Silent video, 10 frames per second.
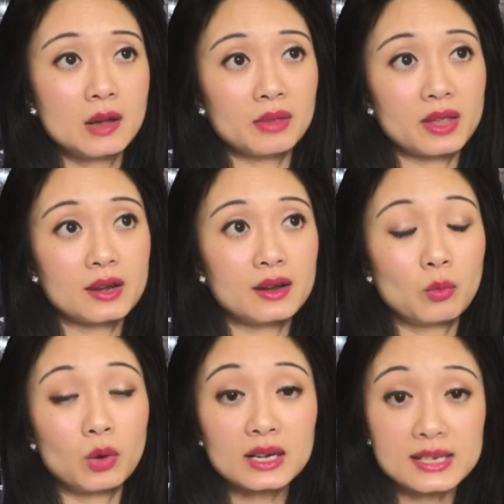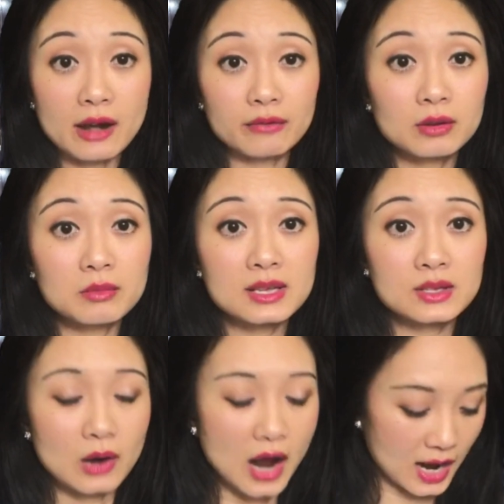But then it worked out for me,
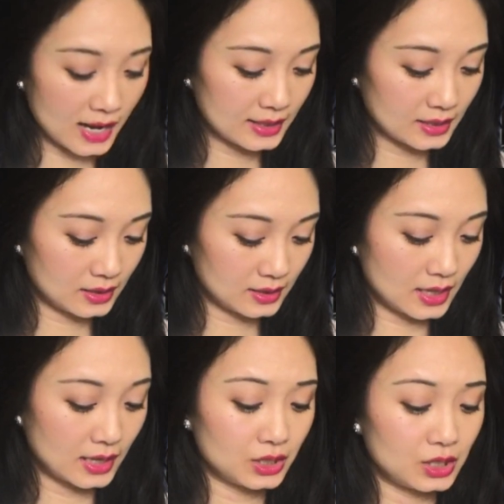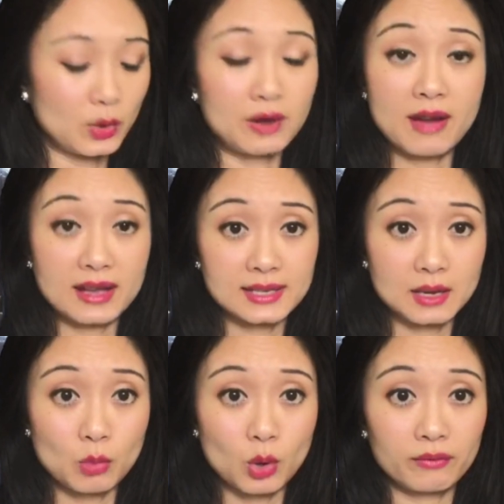so I decided to invest
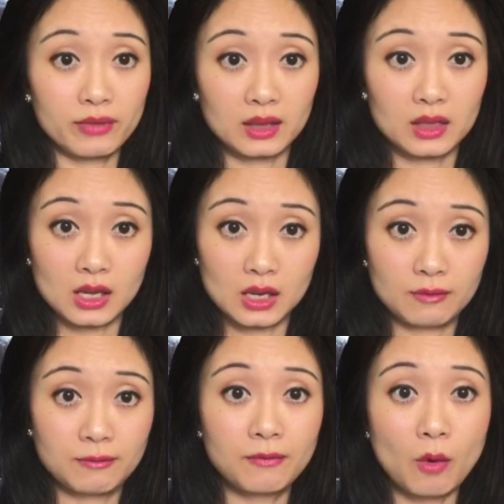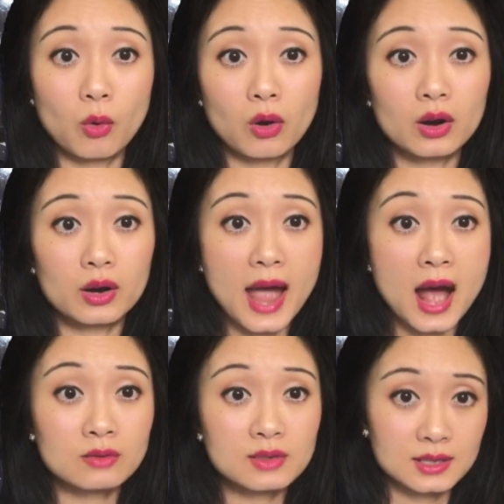in more of the, the four ounce.